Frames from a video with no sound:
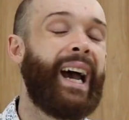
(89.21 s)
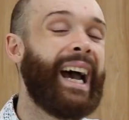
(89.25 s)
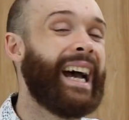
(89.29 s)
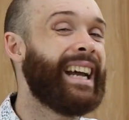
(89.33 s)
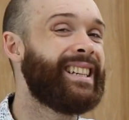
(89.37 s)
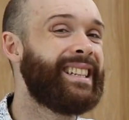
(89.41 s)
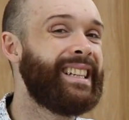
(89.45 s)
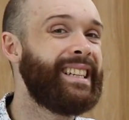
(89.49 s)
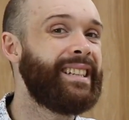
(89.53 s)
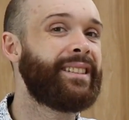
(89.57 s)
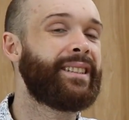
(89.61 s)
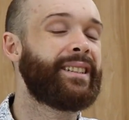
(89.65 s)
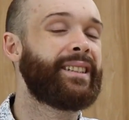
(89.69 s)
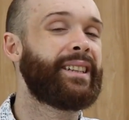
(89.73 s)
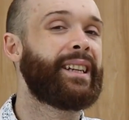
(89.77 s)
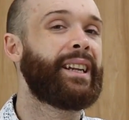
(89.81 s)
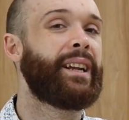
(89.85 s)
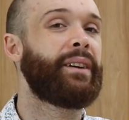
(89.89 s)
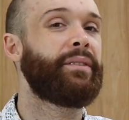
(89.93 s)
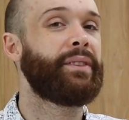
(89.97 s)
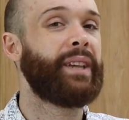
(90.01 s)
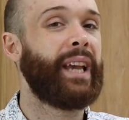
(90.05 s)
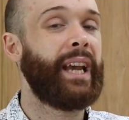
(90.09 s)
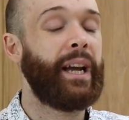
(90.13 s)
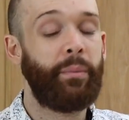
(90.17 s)
A decent
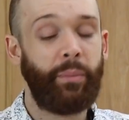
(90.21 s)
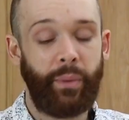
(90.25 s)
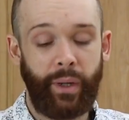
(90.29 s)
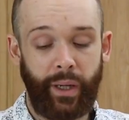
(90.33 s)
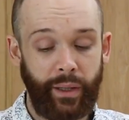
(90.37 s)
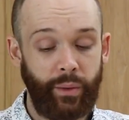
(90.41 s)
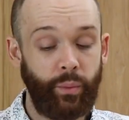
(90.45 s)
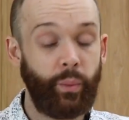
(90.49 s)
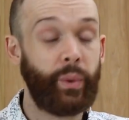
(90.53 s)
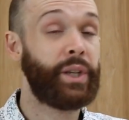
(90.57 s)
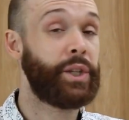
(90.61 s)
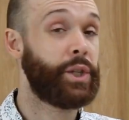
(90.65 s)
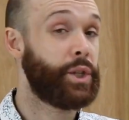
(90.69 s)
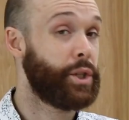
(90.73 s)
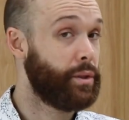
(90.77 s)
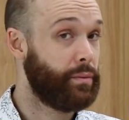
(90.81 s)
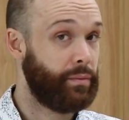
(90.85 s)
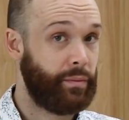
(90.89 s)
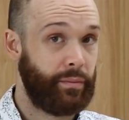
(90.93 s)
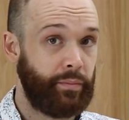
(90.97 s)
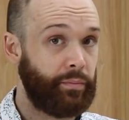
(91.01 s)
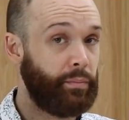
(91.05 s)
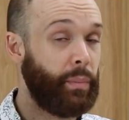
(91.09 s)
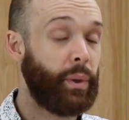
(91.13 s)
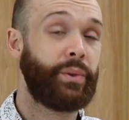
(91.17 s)
enough camera,
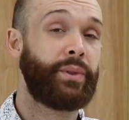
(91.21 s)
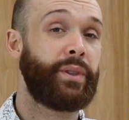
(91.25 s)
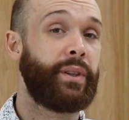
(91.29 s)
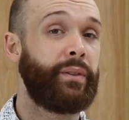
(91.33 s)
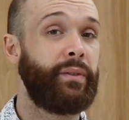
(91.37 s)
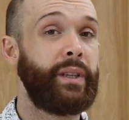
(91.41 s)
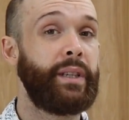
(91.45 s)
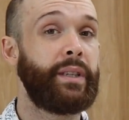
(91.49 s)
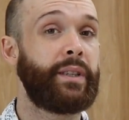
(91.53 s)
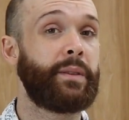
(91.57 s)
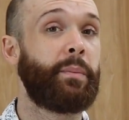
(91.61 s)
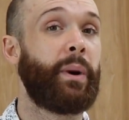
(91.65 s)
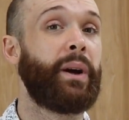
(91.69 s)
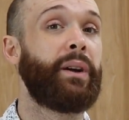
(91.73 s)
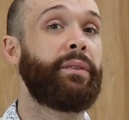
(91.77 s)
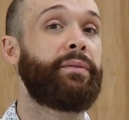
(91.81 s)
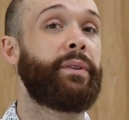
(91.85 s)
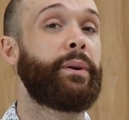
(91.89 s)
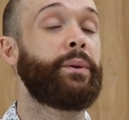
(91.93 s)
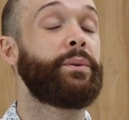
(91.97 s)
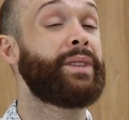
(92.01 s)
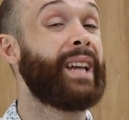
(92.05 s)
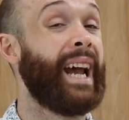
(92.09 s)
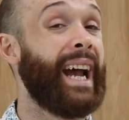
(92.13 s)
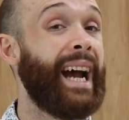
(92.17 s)
which most of these
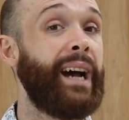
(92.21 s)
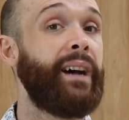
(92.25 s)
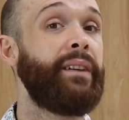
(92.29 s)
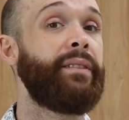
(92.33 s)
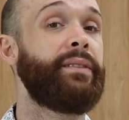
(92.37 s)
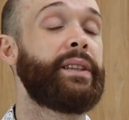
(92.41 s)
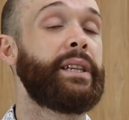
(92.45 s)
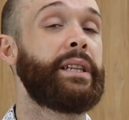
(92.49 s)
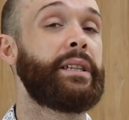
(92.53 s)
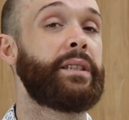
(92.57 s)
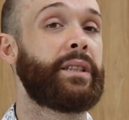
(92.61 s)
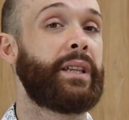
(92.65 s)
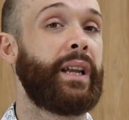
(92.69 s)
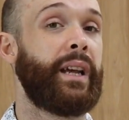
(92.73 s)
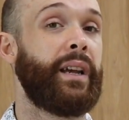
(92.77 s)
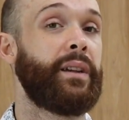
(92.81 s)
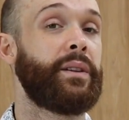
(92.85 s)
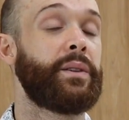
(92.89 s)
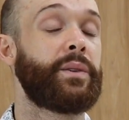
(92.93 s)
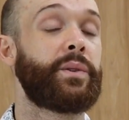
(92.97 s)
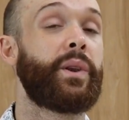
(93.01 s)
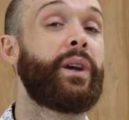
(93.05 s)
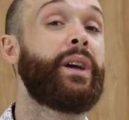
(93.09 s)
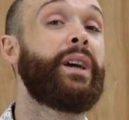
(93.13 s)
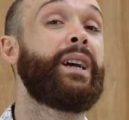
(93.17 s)
smartphones have these
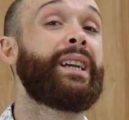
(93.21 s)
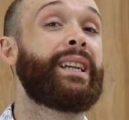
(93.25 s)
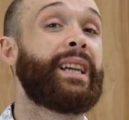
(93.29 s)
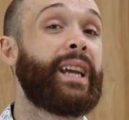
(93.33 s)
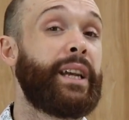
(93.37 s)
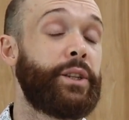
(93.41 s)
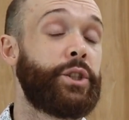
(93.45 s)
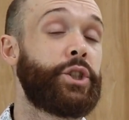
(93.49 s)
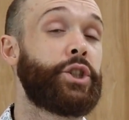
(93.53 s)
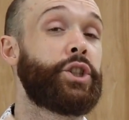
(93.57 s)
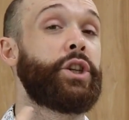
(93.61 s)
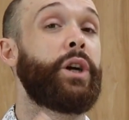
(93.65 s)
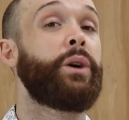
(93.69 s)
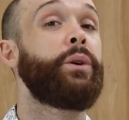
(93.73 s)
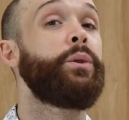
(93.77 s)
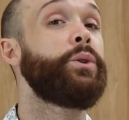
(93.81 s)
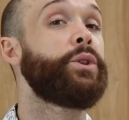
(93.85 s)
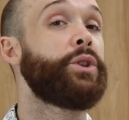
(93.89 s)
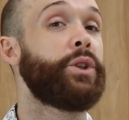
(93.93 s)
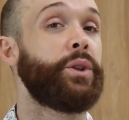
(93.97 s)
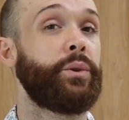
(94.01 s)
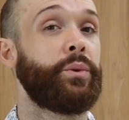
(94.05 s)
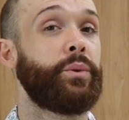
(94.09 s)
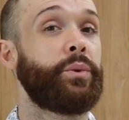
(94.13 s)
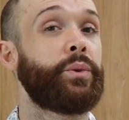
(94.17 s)
days, can show
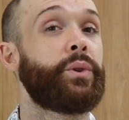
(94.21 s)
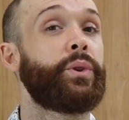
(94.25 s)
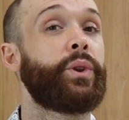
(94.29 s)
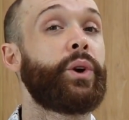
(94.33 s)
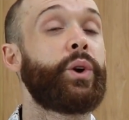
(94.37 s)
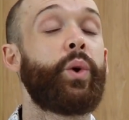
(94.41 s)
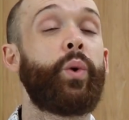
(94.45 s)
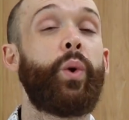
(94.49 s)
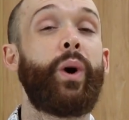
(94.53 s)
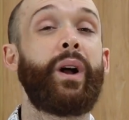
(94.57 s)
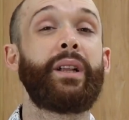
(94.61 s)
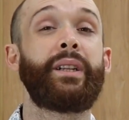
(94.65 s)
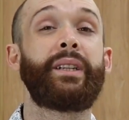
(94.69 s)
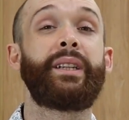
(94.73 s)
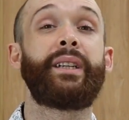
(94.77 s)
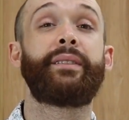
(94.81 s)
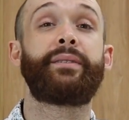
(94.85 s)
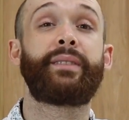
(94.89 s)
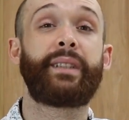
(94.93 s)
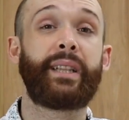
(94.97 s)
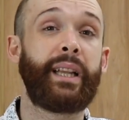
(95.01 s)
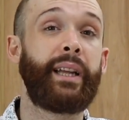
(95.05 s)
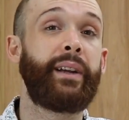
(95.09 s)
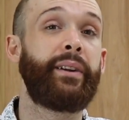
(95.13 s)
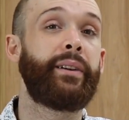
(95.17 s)
you the quality
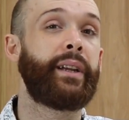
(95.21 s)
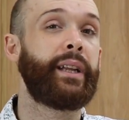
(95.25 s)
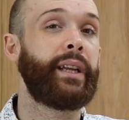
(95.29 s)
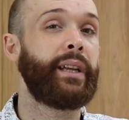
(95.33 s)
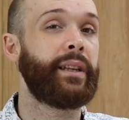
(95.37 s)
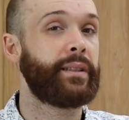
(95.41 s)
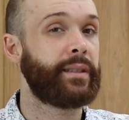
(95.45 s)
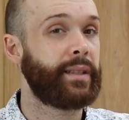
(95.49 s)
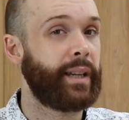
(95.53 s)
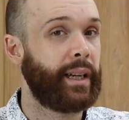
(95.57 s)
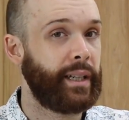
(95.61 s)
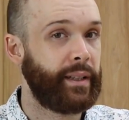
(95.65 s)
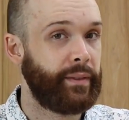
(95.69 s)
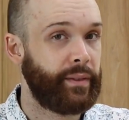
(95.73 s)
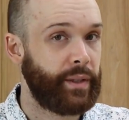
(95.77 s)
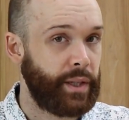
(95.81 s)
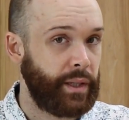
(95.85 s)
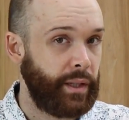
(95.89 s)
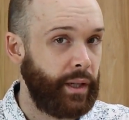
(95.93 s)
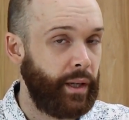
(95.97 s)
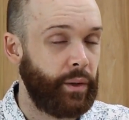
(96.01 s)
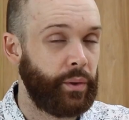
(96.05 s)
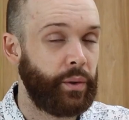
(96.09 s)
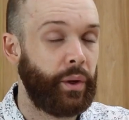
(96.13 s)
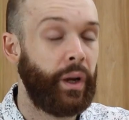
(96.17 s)
of clarity inside of a
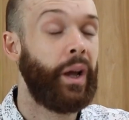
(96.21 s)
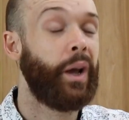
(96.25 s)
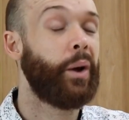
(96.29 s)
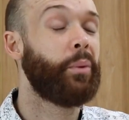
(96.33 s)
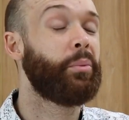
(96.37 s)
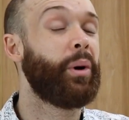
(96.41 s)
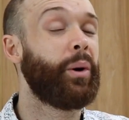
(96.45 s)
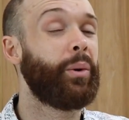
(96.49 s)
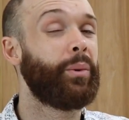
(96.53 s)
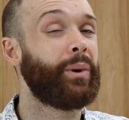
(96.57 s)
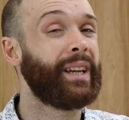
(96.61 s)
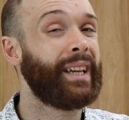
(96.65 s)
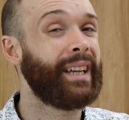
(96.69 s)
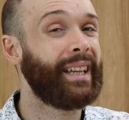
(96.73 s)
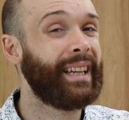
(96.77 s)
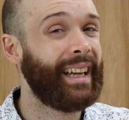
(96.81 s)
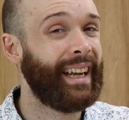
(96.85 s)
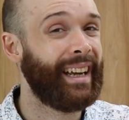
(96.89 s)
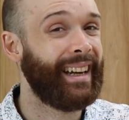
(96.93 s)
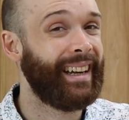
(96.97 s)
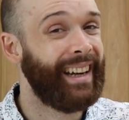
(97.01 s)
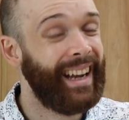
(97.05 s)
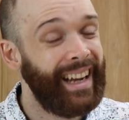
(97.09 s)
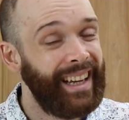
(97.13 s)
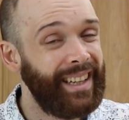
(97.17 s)
stone, but what it
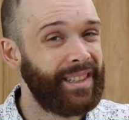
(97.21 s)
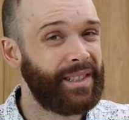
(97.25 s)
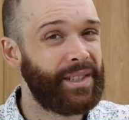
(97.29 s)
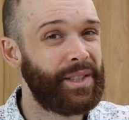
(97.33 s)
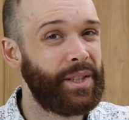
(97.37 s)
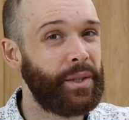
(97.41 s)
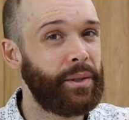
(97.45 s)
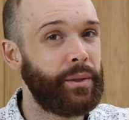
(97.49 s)
cannot